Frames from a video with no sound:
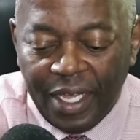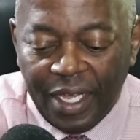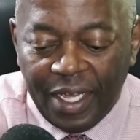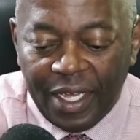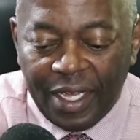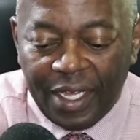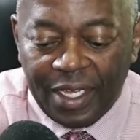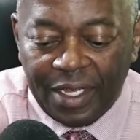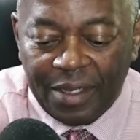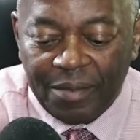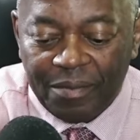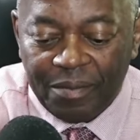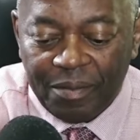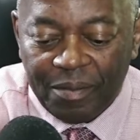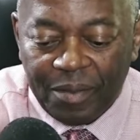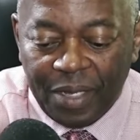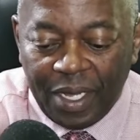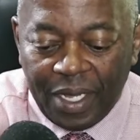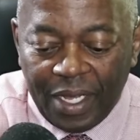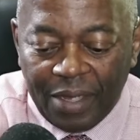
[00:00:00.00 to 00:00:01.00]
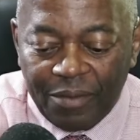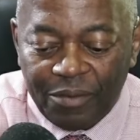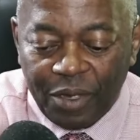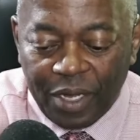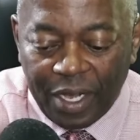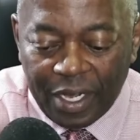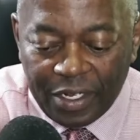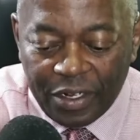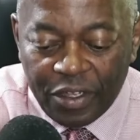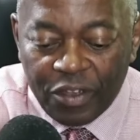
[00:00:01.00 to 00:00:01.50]

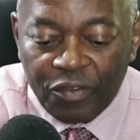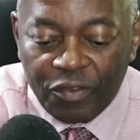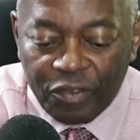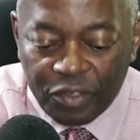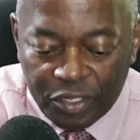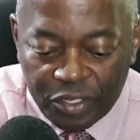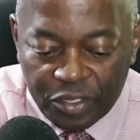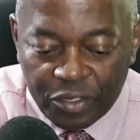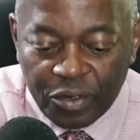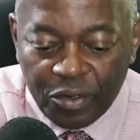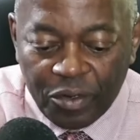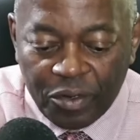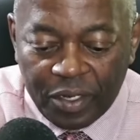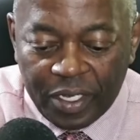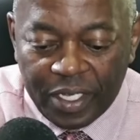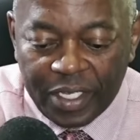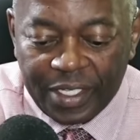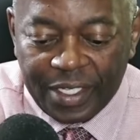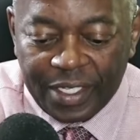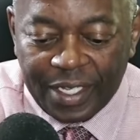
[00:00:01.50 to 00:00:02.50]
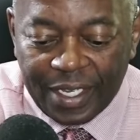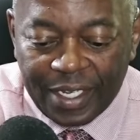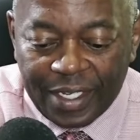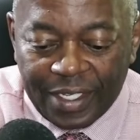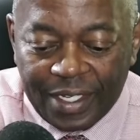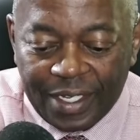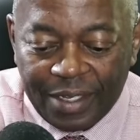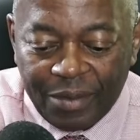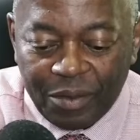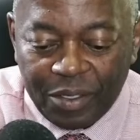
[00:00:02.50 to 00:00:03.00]
what I know for sure is
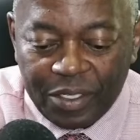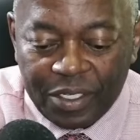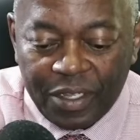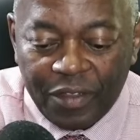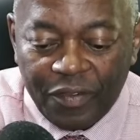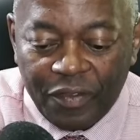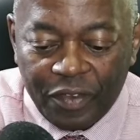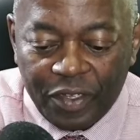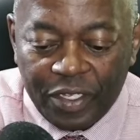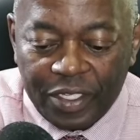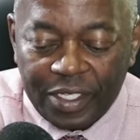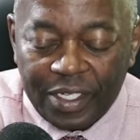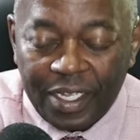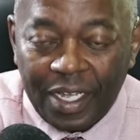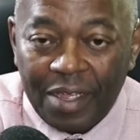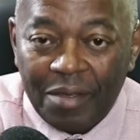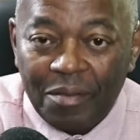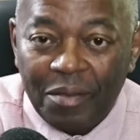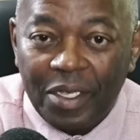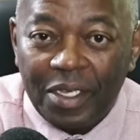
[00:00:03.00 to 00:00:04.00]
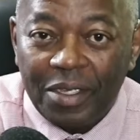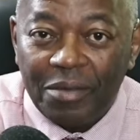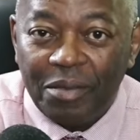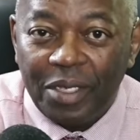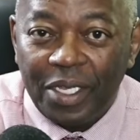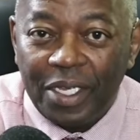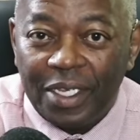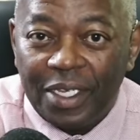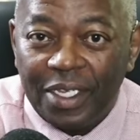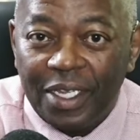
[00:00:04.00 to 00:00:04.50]
that it wasn't the first time he'd
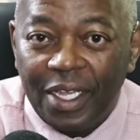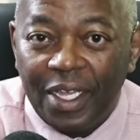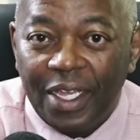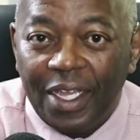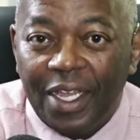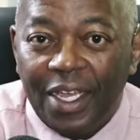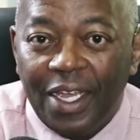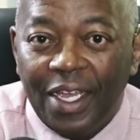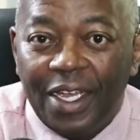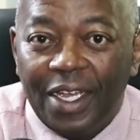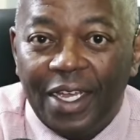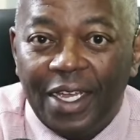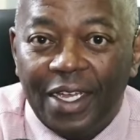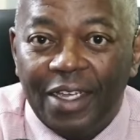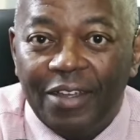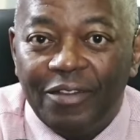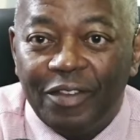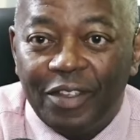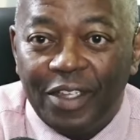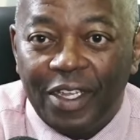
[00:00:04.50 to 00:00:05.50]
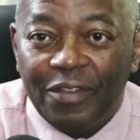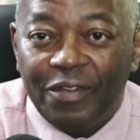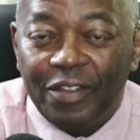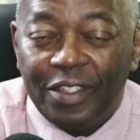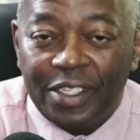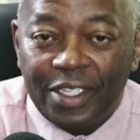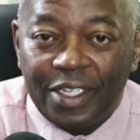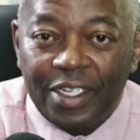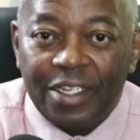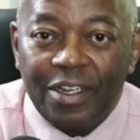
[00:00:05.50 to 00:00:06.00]
been
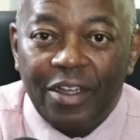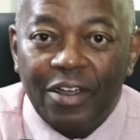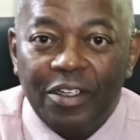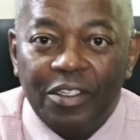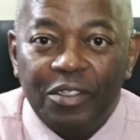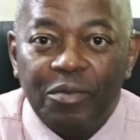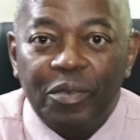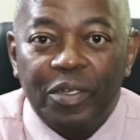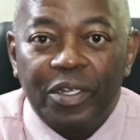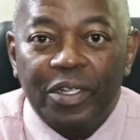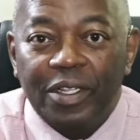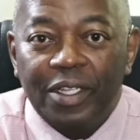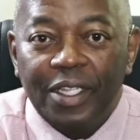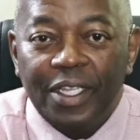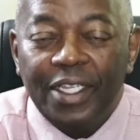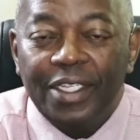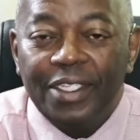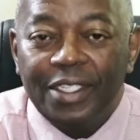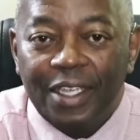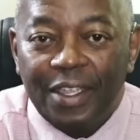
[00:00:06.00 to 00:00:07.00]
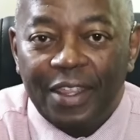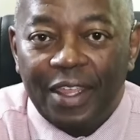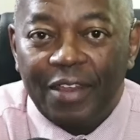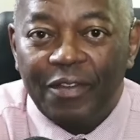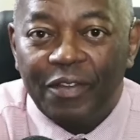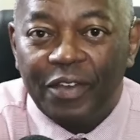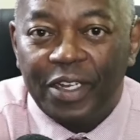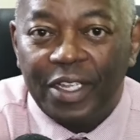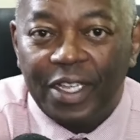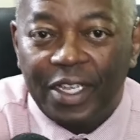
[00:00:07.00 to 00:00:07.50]
visited a hospital in South
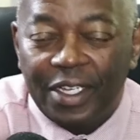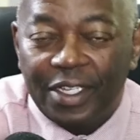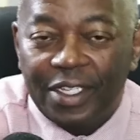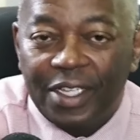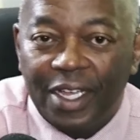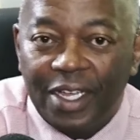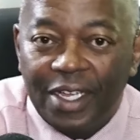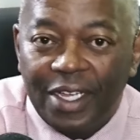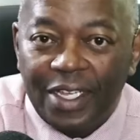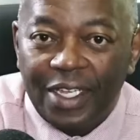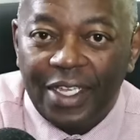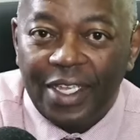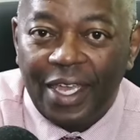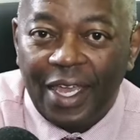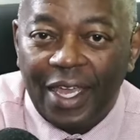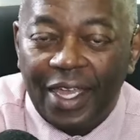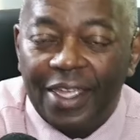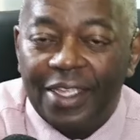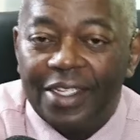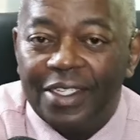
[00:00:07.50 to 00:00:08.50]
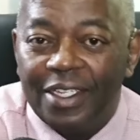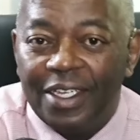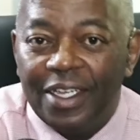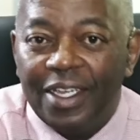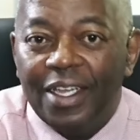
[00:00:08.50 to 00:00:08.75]
Africa. He had